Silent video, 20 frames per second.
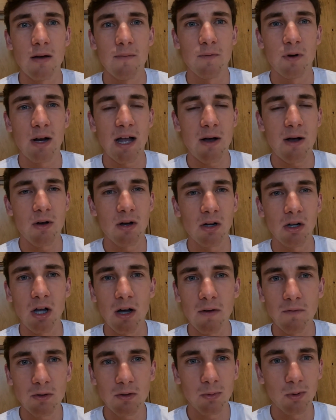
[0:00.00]
for how
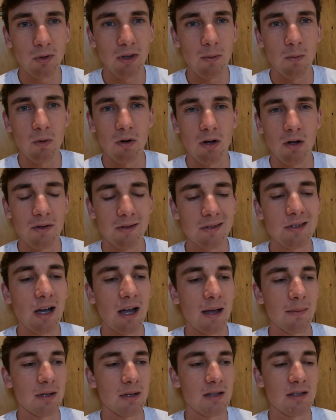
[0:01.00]
uncomfortable they were all the
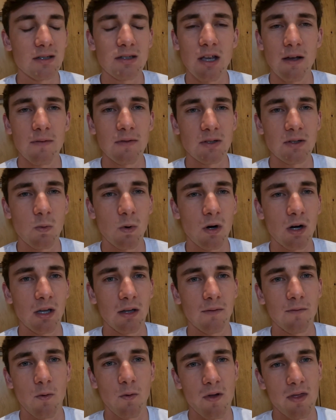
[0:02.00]
time, and this stuff is
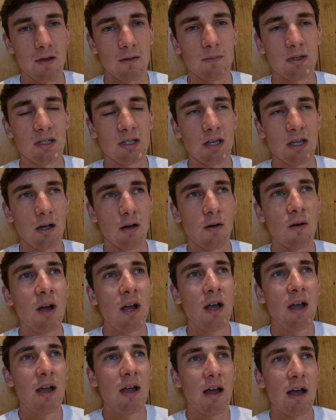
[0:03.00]
working for them. So
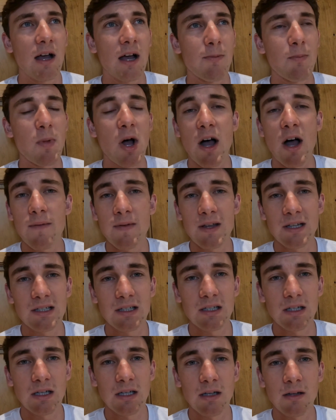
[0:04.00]

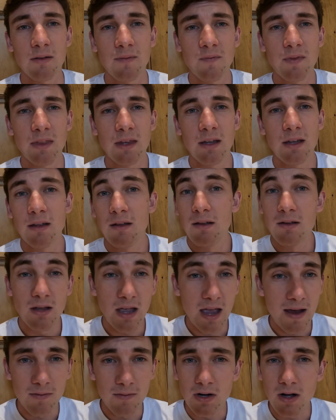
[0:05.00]
obviously,
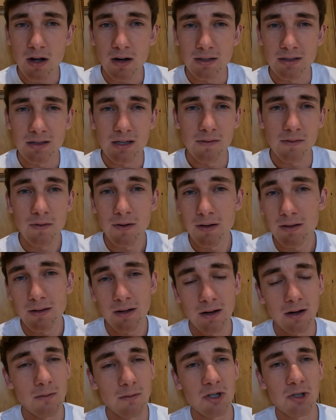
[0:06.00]
every dog is different. They're
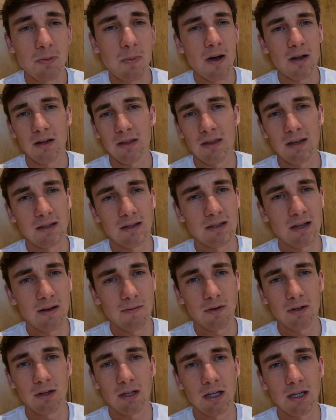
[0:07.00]
gonna respond to things
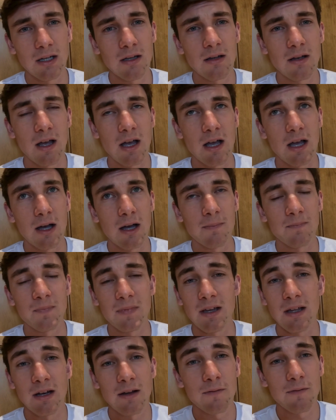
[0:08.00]
differently.
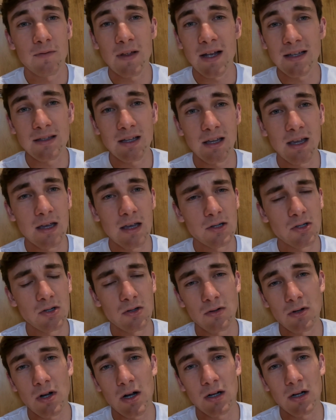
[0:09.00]
And if that's the case and
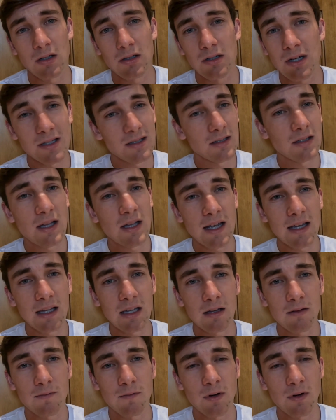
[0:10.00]
your dog doesn't like
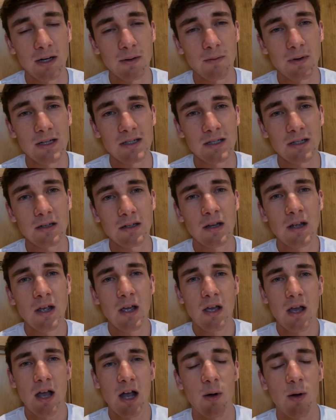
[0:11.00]
it for any reason,
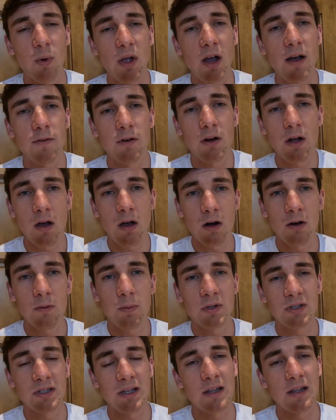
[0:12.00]
we offer
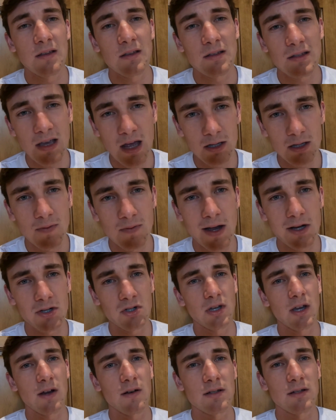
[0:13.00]
100%
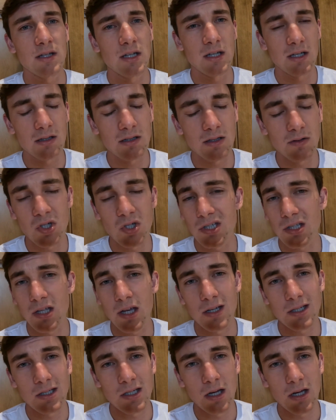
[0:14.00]
satisfaction guarantee. So just
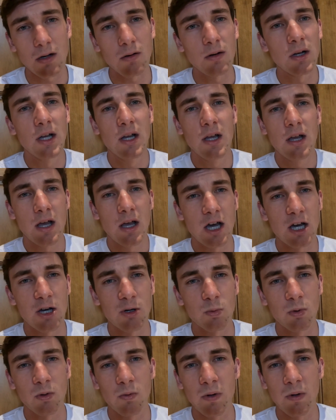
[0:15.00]
let us know
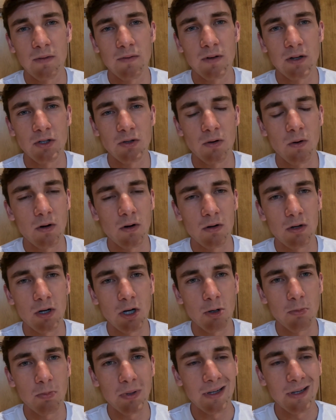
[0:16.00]
and we'll refund your order,
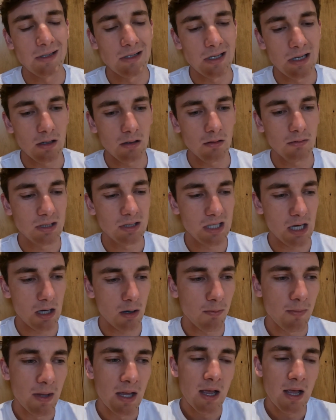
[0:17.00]
no big deal.
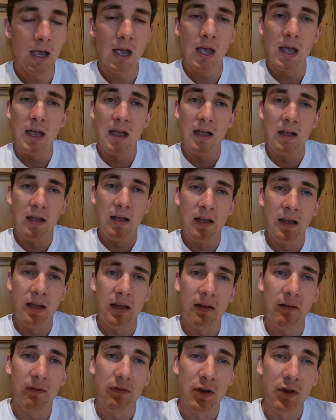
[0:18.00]
So
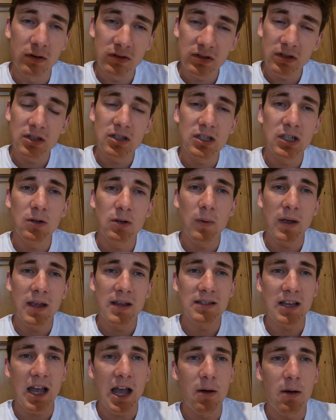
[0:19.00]
those are the two
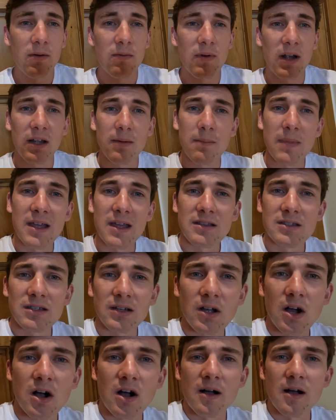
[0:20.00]
ways I would recommend to
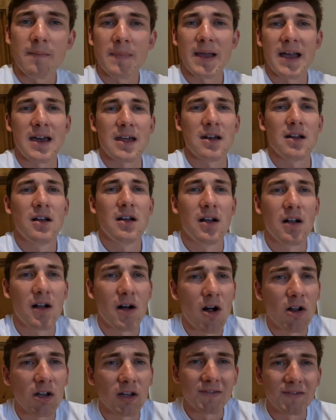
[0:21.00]
combat
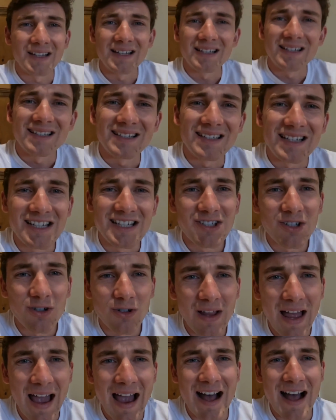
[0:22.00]
all of these
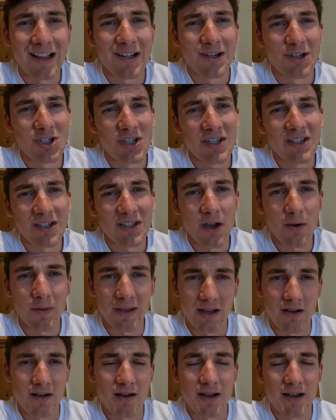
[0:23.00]
seasonal allergies
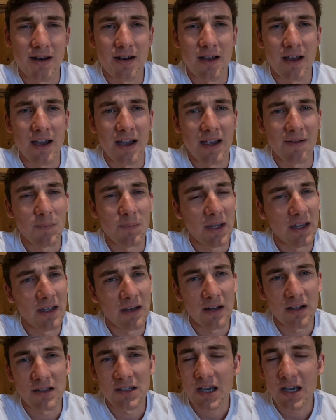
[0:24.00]
going on. I've been
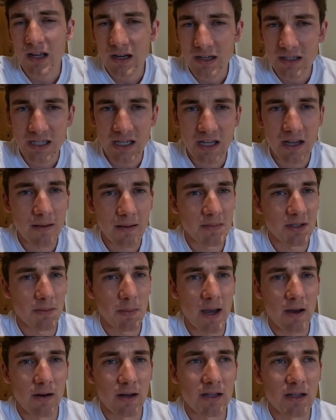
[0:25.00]
getting a ton of DMs
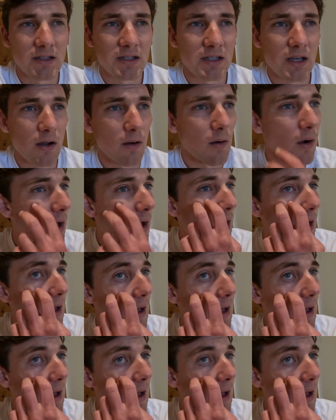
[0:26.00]
about it. So